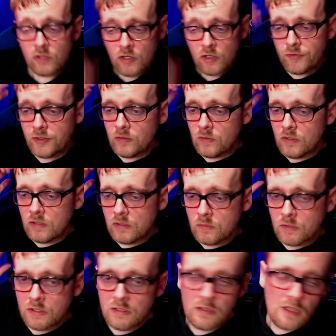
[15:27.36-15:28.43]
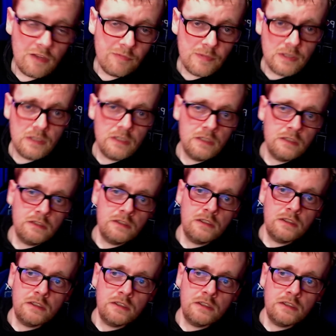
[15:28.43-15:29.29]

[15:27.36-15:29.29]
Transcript: So if you really, really love me and you,